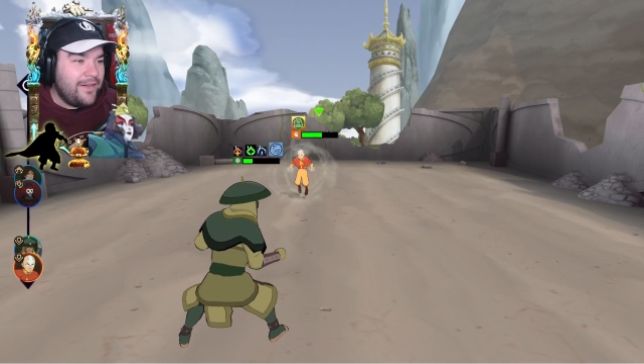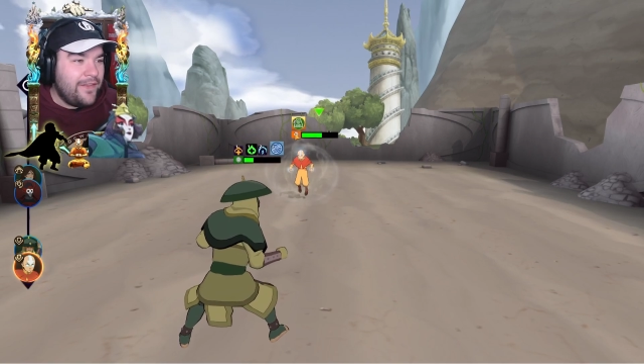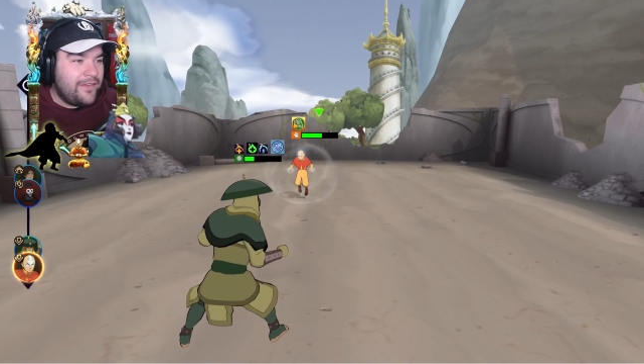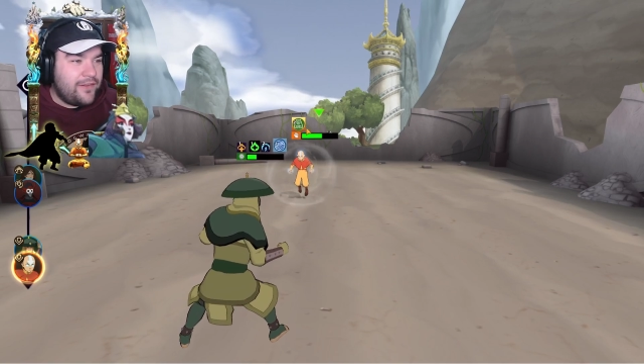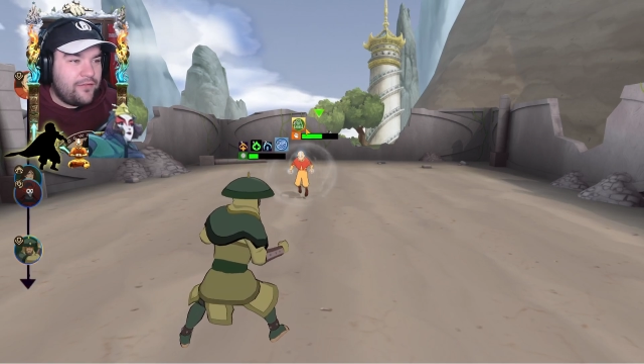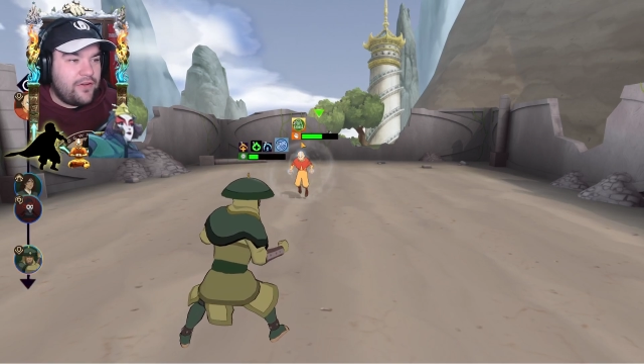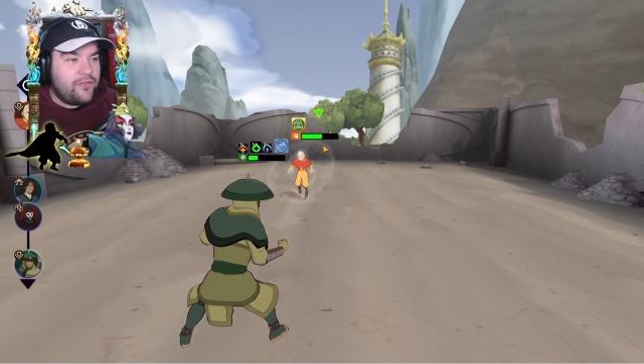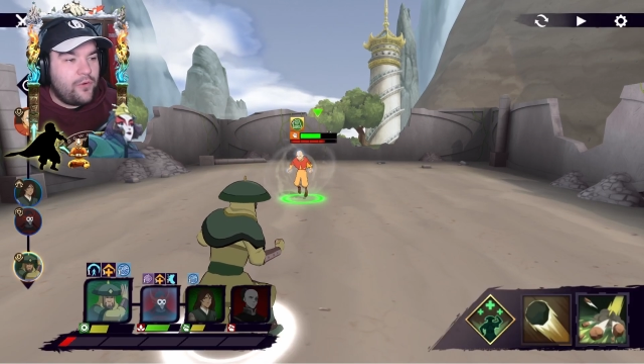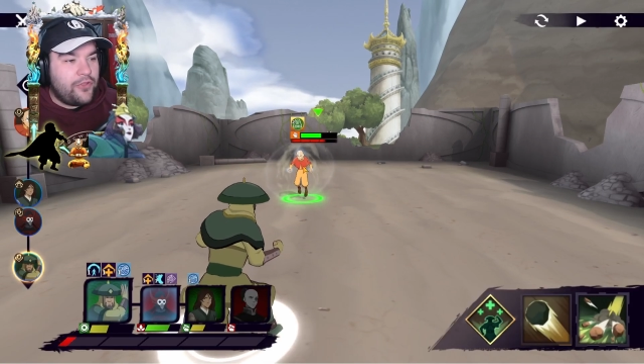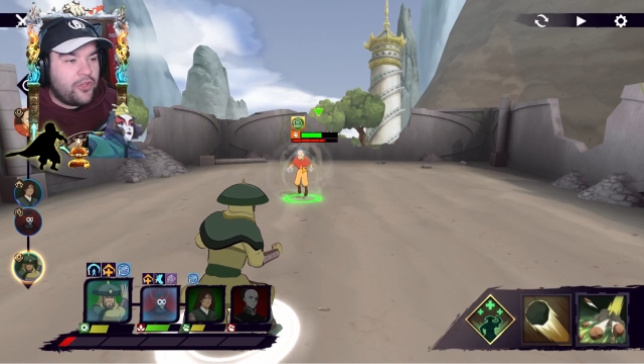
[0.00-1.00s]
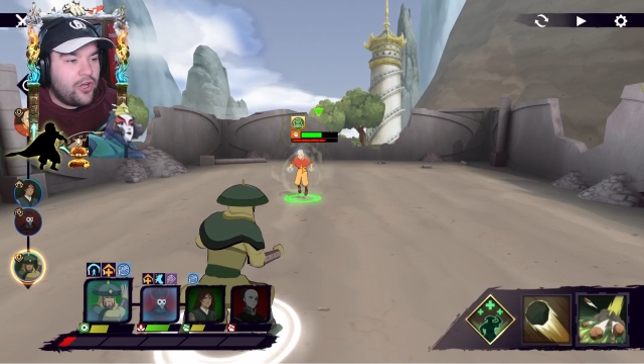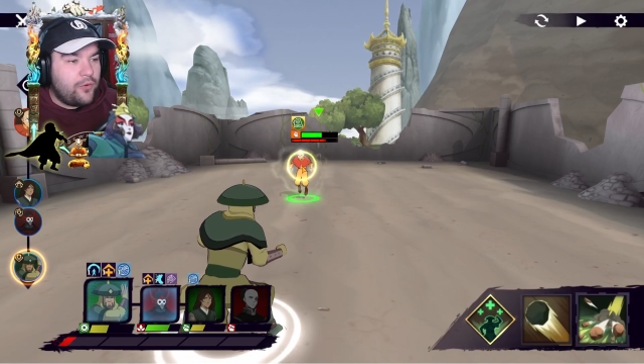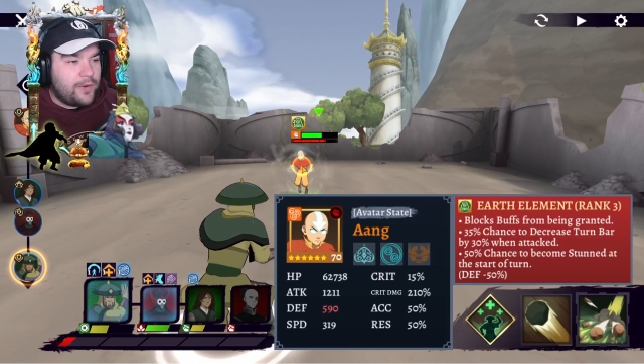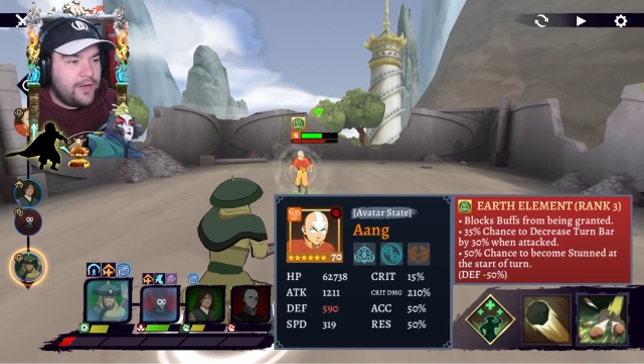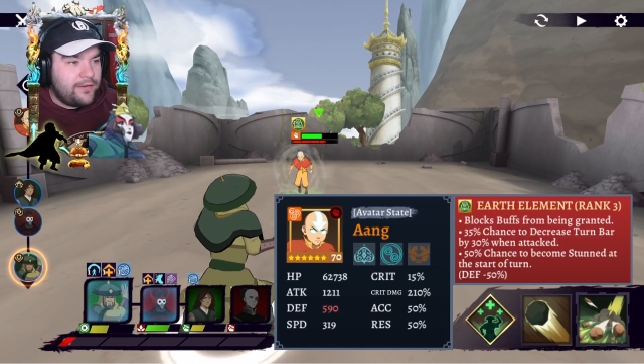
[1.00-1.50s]
So the reason you want the
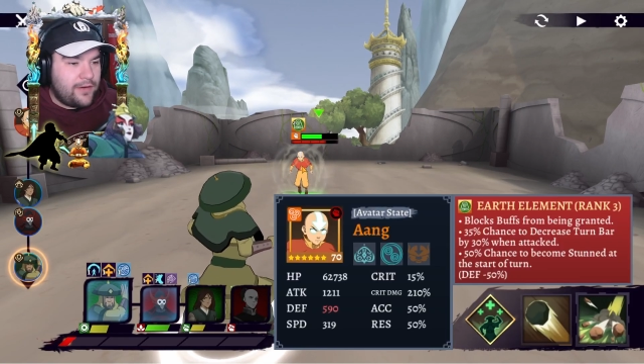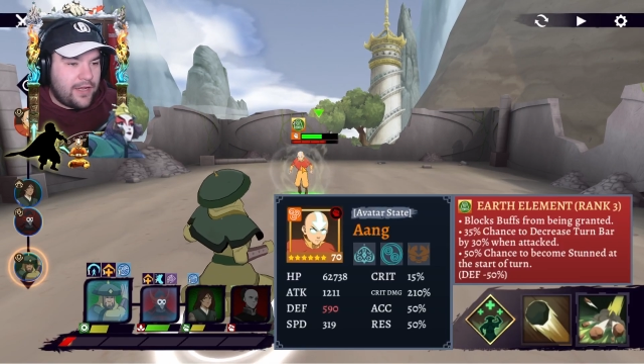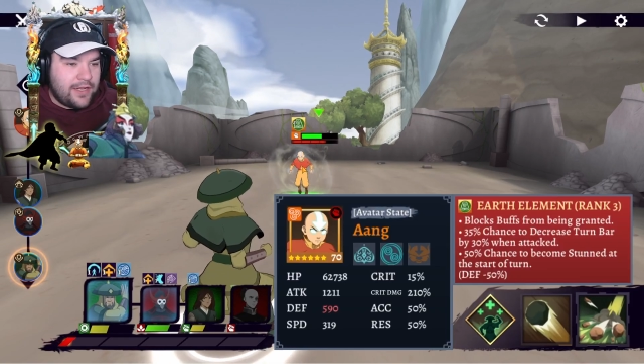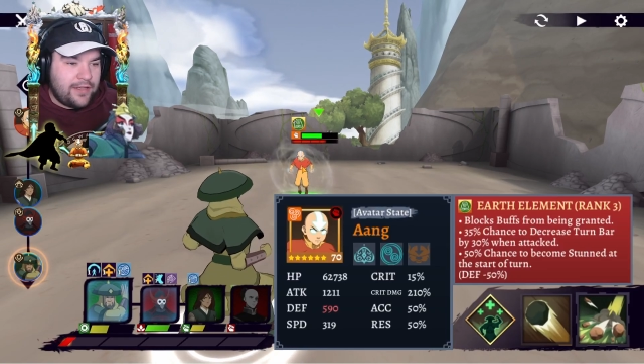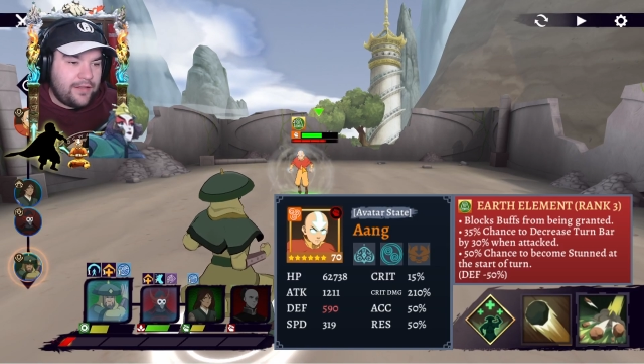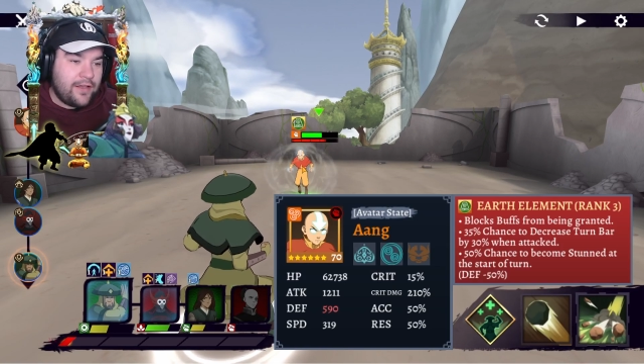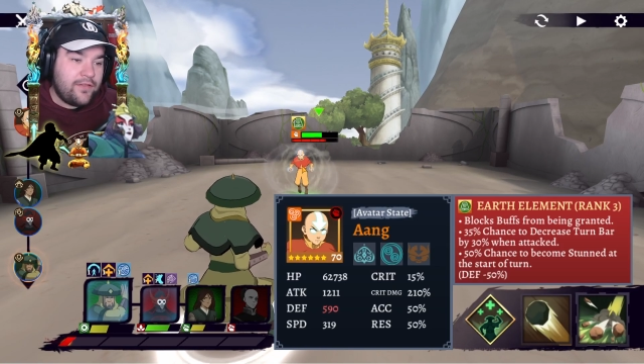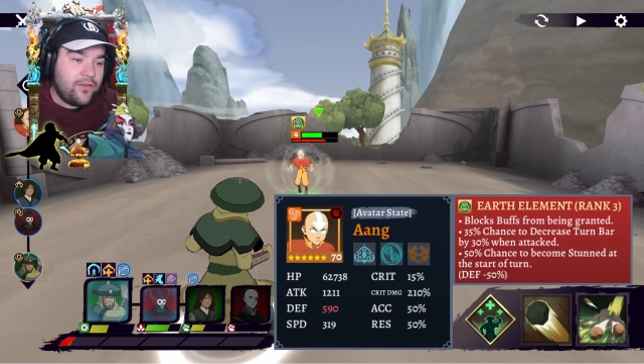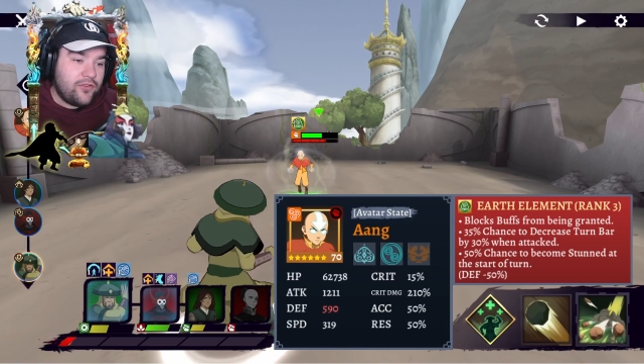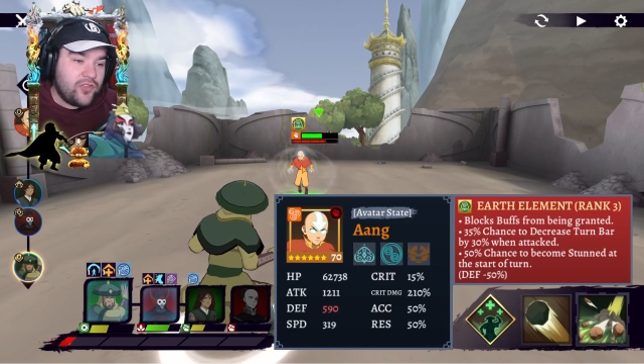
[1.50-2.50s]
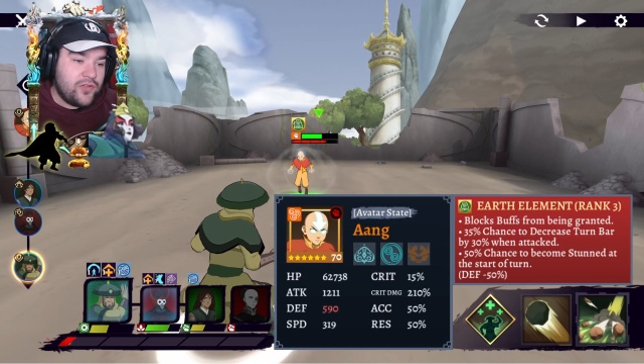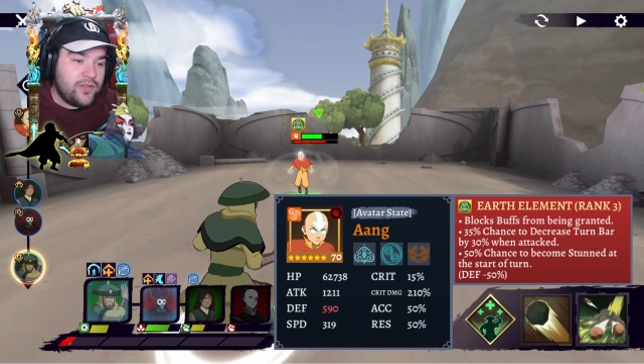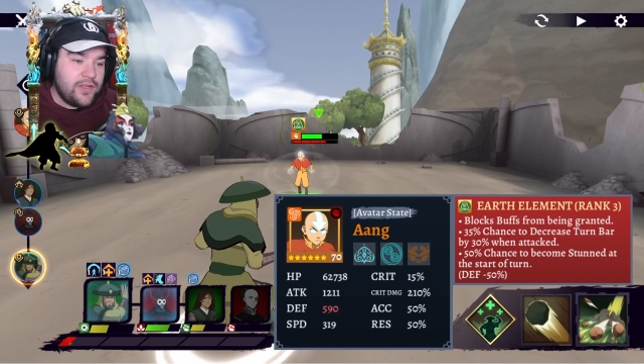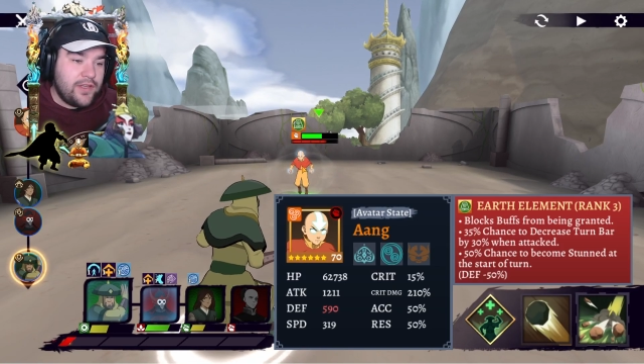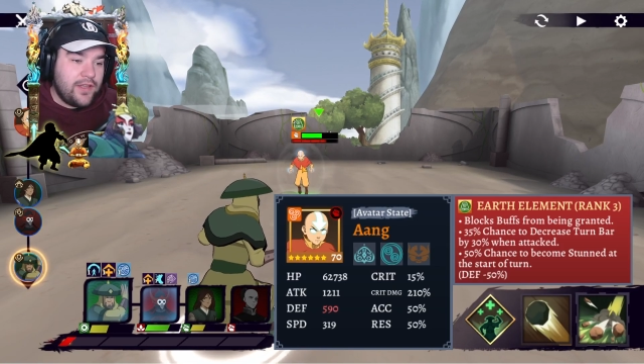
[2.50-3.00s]
gold one, in case you're not sure,